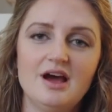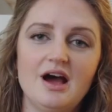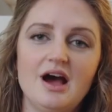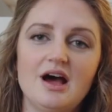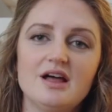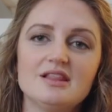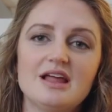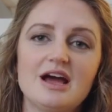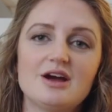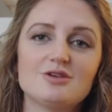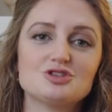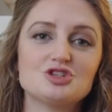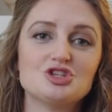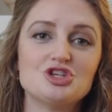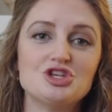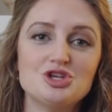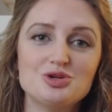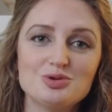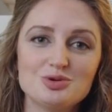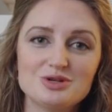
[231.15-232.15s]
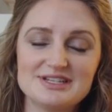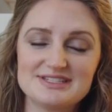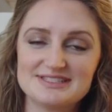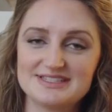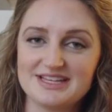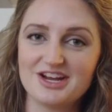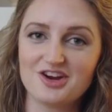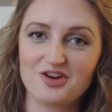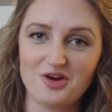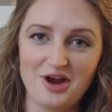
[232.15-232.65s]
allows you to
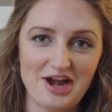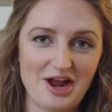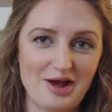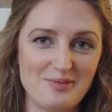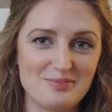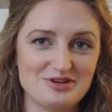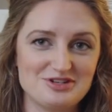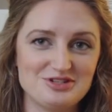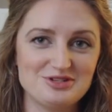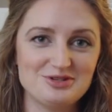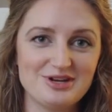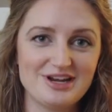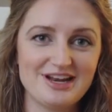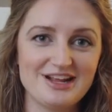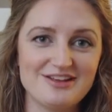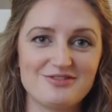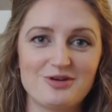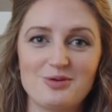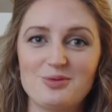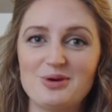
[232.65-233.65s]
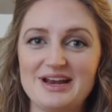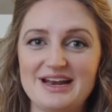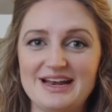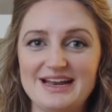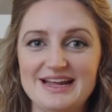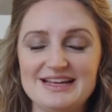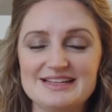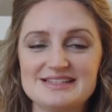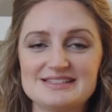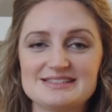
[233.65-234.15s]
see a great opportunity for what it
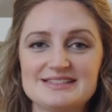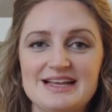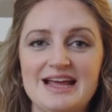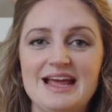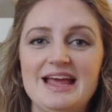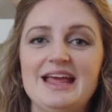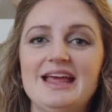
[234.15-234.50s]
is